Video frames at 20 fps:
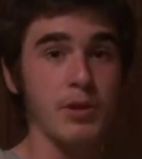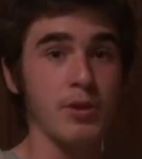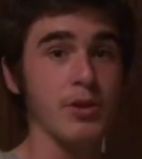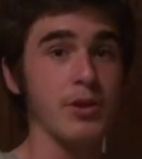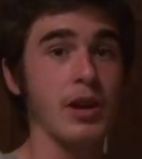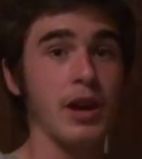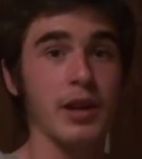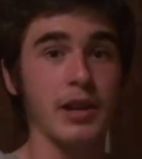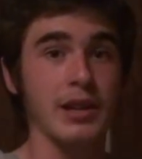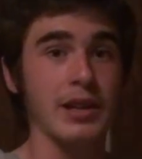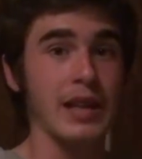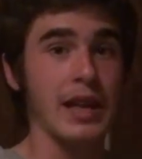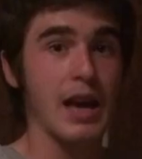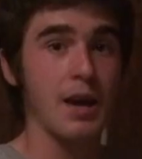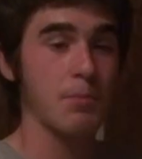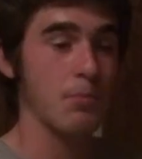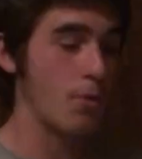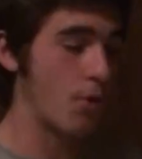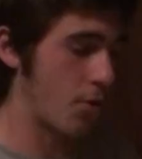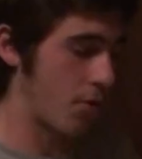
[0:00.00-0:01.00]
periodically
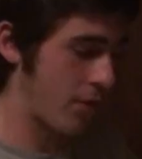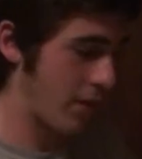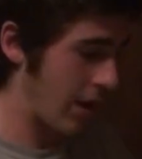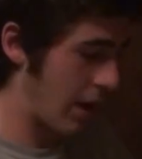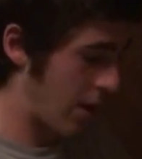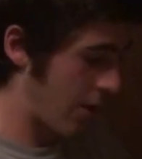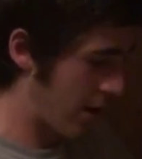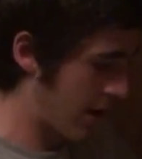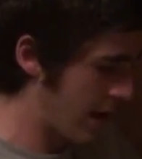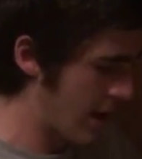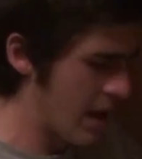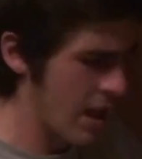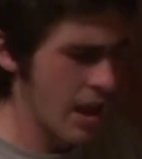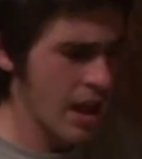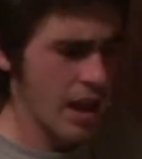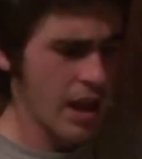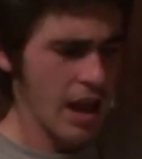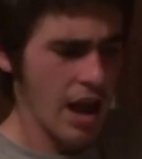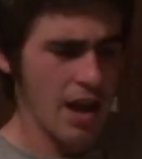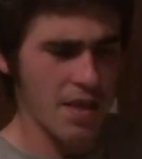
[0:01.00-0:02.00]
add more flour
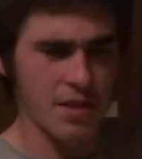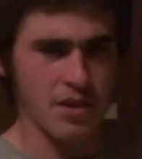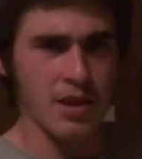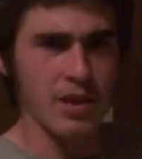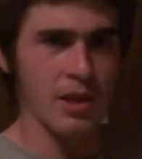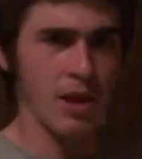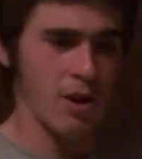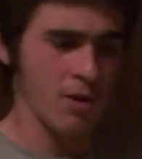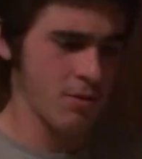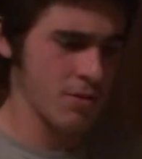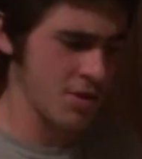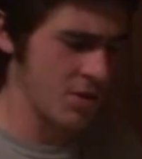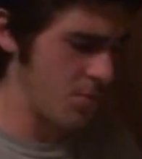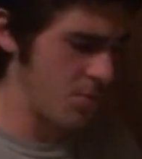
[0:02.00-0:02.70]
along with